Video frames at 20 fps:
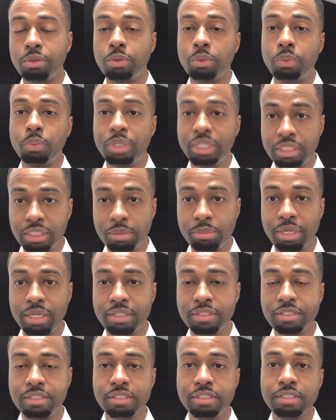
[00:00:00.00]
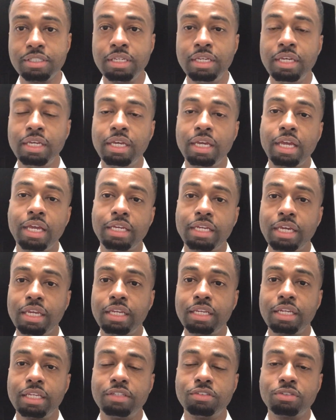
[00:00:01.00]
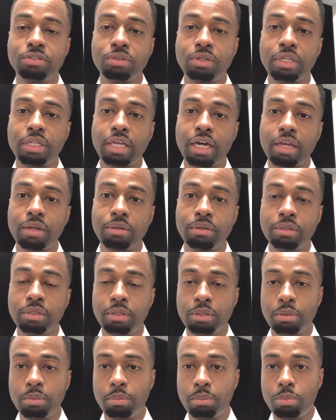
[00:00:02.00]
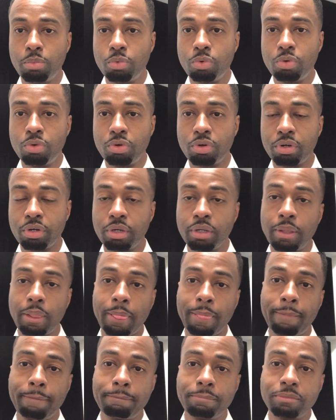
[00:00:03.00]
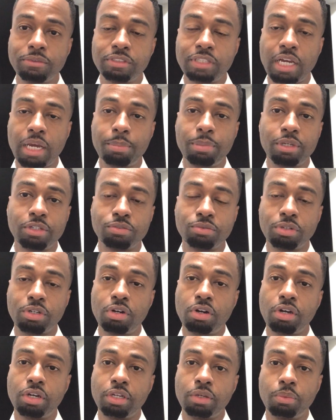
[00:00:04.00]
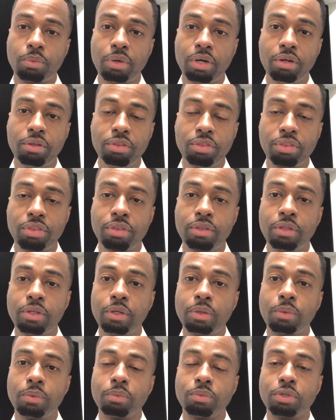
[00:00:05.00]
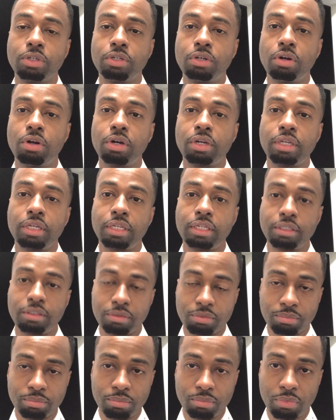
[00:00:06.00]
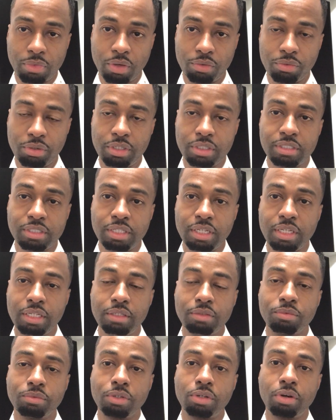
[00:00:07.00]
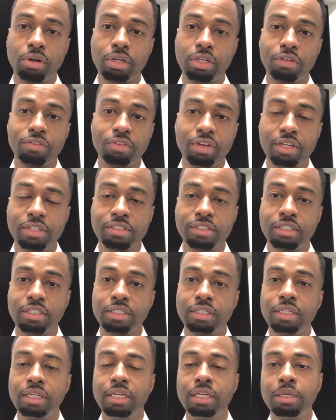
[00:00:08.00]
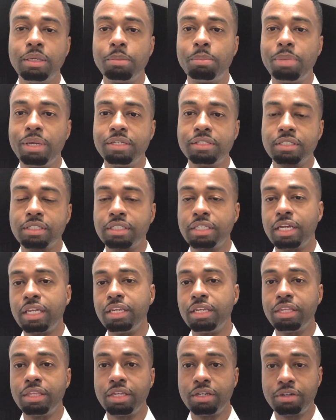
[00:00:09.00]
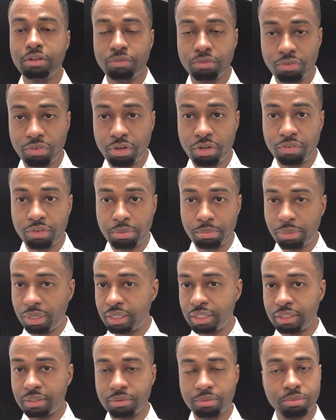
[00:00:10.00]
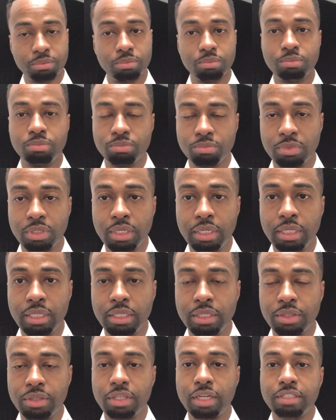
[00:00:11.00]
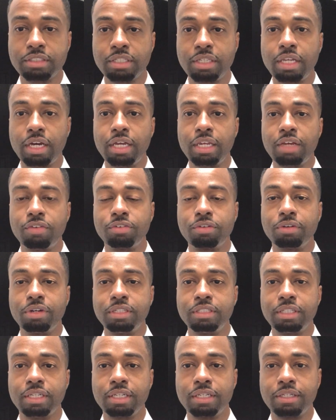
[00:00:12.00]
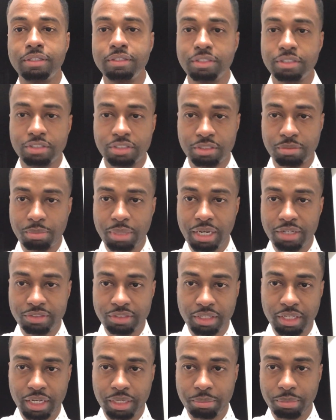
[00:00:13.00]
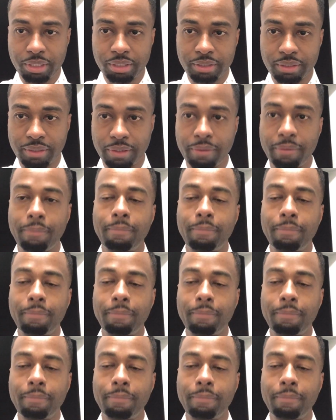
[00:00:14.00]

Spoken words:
on a weekly basis and getting into a lot more topics regarding wealth, regarding real estate, regarding investing, basically anything involving money. Thanks a lot. Have a great day. Smash the like button.